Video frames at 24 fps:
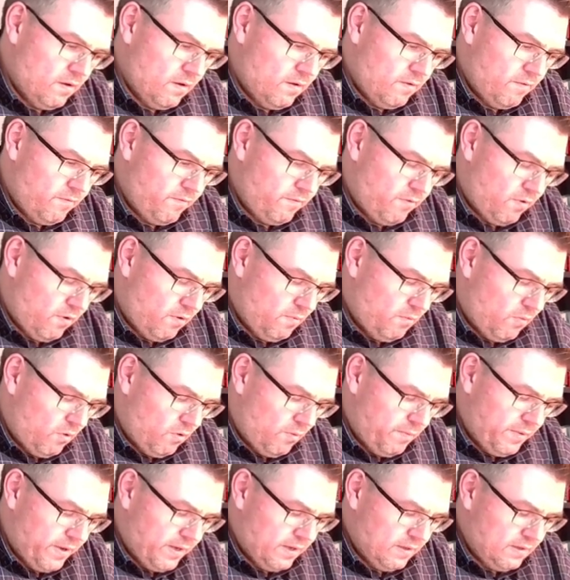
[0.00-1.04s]
from
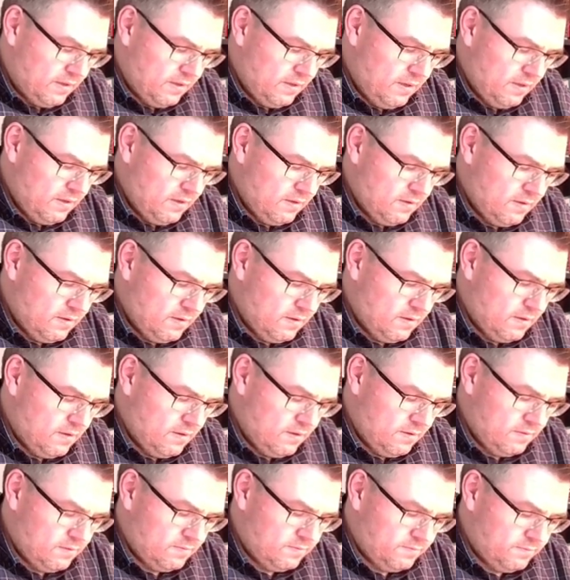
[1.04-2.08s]
omega t. Yeah?
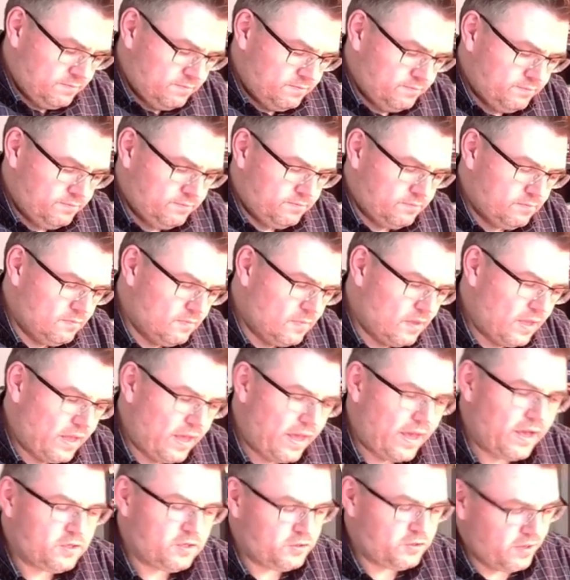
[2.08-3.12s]

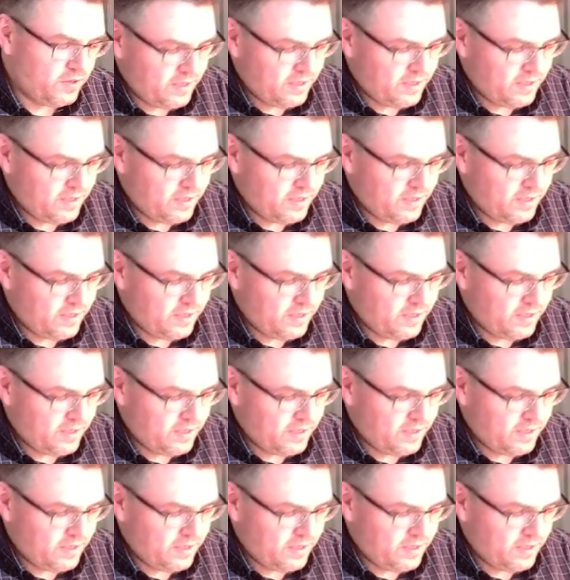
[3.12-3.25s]
Actually,